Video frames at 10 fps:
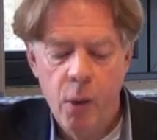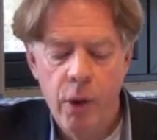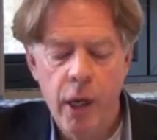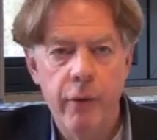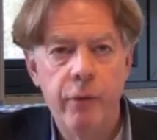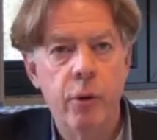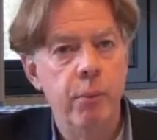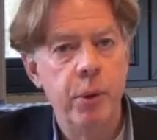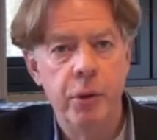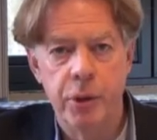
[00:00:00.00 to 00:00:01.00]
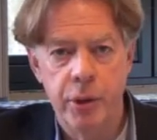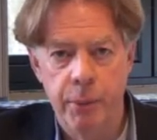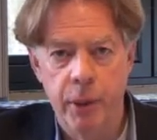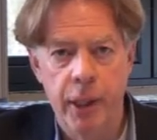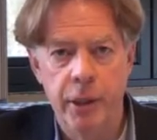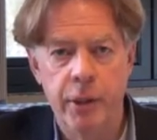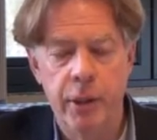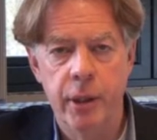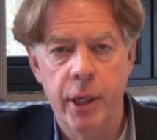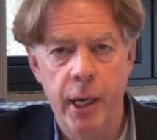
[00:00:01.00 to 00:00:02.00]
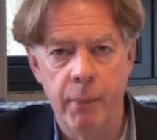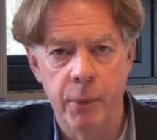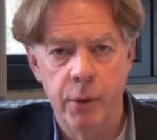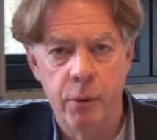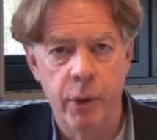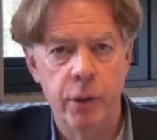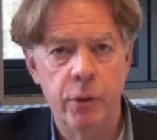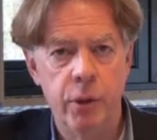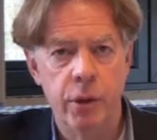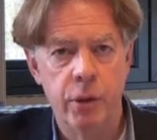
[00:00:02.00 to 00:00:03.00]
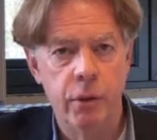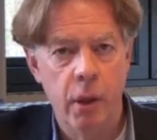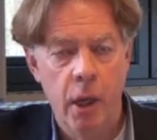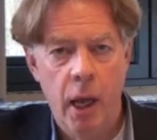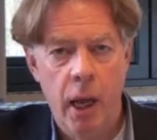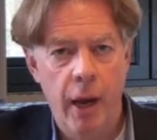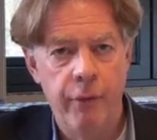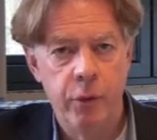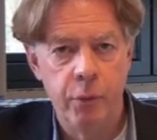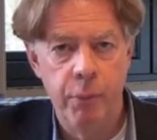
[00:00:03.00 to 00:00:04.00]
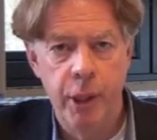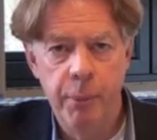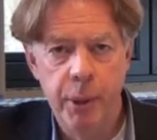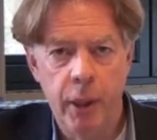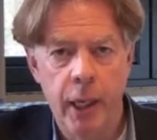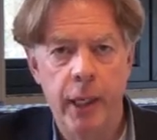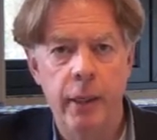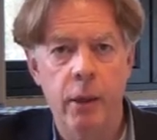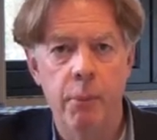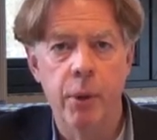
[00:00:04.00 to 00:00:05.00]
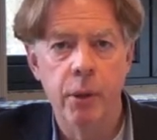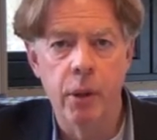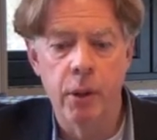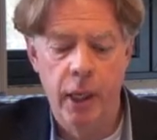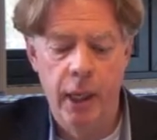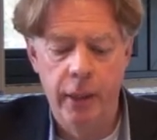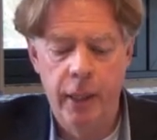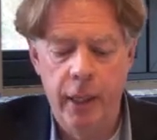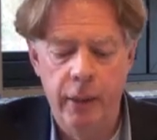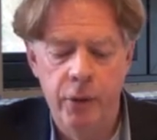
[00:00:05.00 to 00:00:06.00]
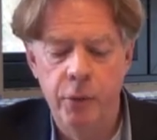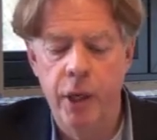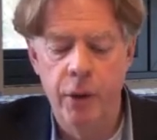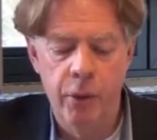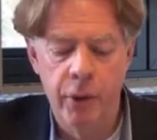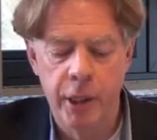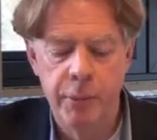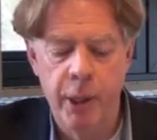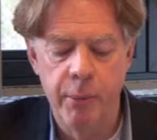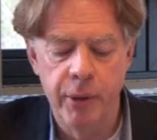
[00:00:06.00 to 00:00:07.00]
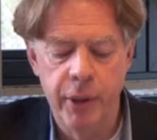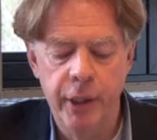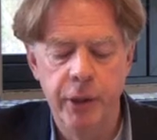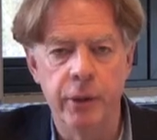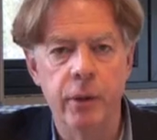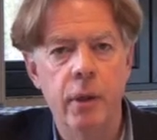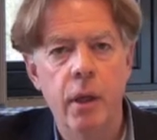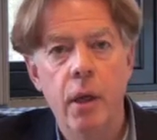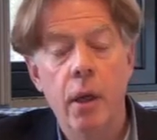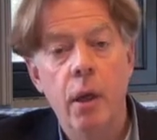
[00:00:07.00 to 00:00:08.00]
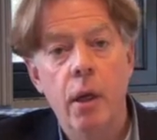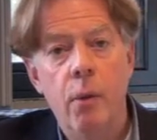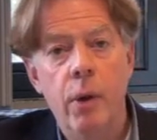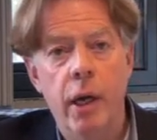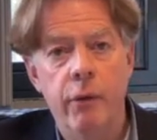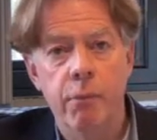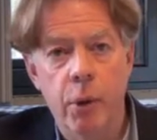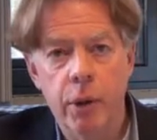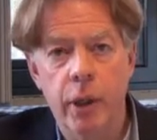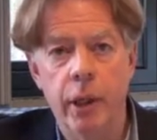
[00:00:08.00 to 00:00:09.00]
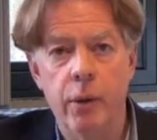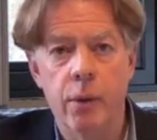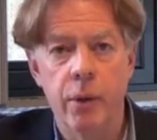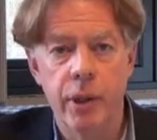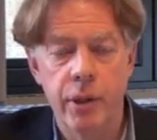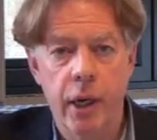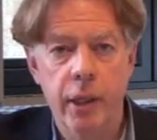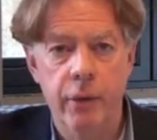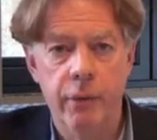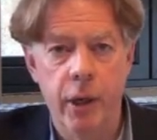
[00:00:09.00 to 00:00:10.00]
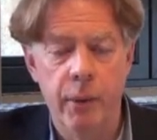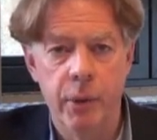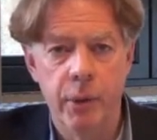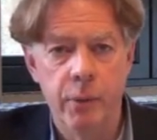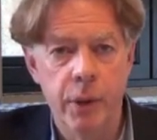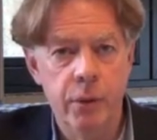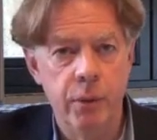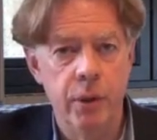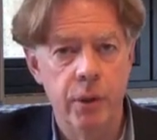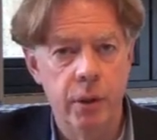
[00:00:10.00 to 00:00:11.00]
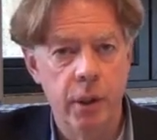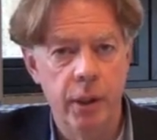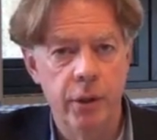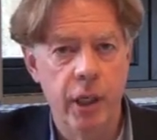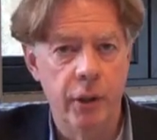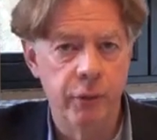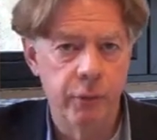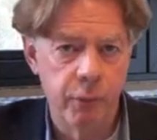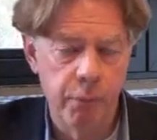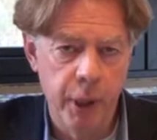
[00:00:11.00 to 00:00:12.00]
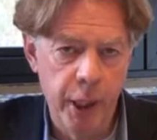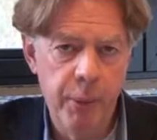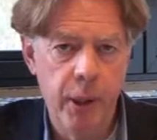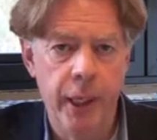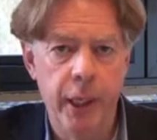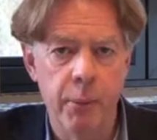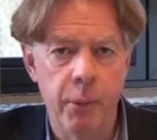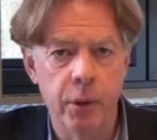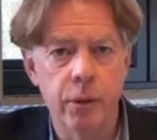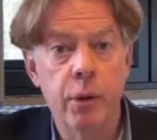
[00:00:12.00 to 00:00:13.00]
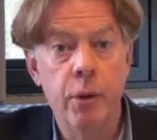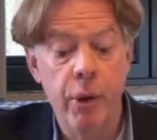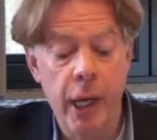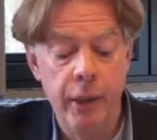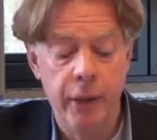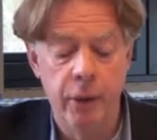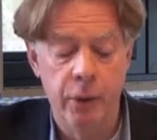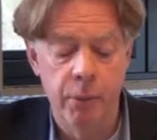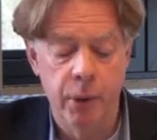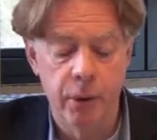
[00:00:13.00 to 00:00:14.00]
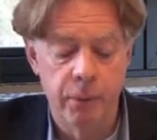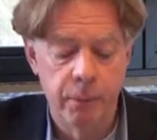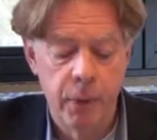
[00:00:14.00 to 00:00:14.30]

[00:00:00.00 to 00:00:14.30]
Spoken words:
we have computer simulations and games where students have to manipulate a model and can do their own experimentation. We have modeling or design environments where students, instead of manipulating a model, create their own model.